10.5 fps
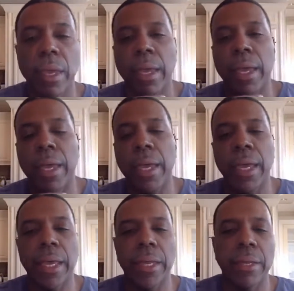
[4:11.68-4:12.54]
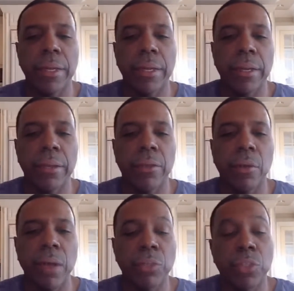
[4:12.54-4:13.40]
And, you
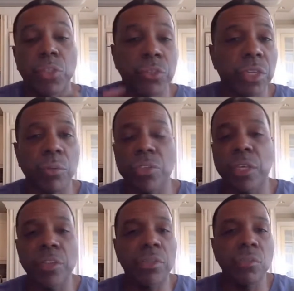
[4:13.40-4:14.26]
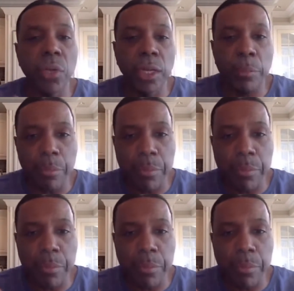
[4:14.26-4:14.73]
know, I'm sure there was nothing really